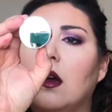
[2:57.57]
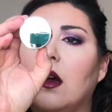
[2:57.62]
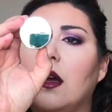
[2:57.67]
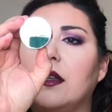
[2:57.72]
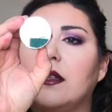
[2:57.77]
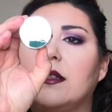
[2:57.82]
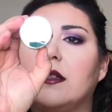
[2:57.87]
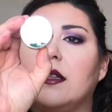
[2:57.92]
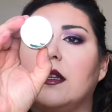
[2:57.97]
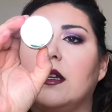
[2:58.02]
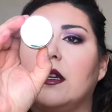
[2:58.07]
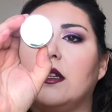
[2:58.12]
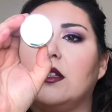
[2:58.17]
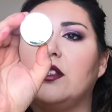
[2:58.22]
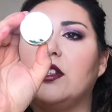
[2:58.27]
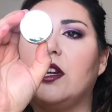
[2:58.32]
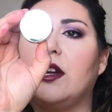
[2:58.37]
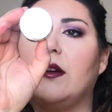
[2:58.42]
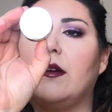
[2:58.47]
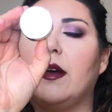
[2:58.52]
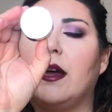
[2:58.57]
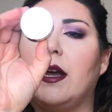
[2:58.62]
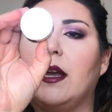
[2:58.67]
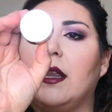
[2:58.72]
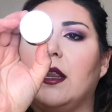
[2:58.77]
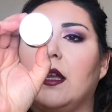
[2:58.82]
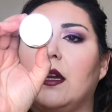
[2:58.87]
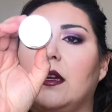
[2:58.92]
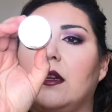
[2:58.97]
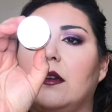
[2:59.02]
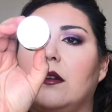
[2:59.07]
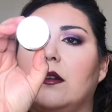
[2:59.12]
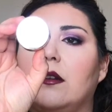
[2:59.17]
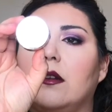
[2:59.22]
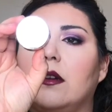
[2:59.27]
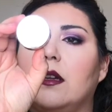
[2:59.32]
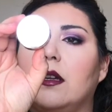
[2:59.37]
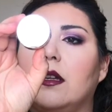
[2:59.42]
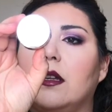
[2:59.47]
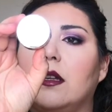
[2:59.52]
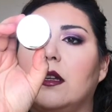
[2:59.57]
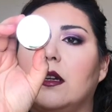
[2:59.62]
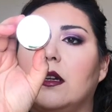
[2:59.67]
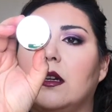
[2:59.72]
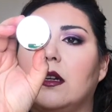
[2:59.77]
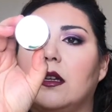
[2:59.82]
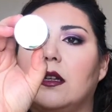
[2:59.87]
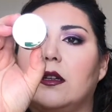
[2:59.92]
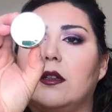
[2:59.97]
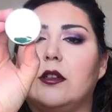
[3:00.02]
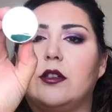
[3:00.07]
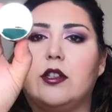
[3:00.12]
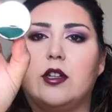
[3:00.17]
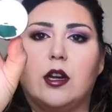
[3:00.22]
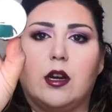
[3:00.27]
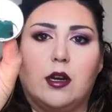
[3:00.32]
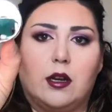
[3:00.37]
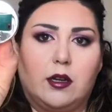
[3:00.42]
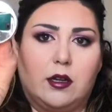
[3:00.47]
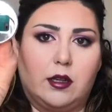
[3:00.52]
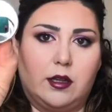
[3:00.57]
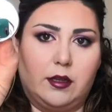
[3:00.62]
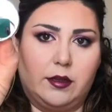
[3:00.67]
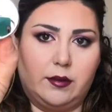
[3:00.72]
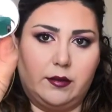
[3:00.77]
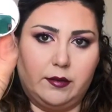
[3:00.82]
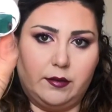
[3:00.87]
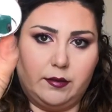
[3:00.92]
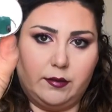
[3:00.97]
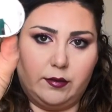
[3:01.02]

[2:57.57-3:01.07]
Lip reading: It's a gel eyeliner in the color chocolate.